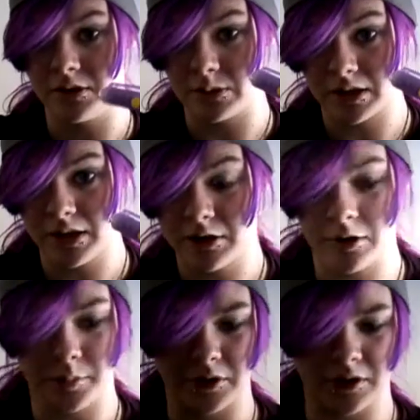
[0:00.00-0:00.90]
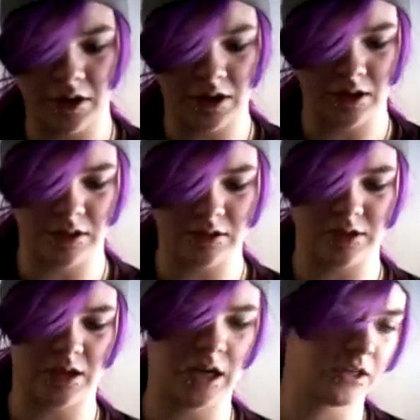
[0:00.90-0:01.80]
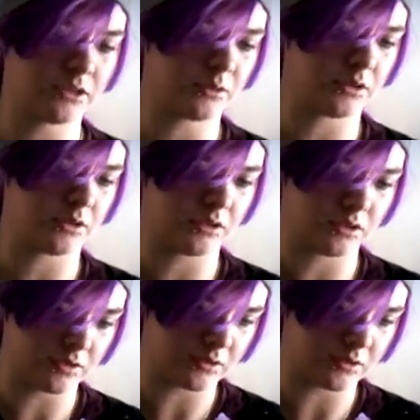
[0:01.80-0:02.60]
so I got it open, and it's an actual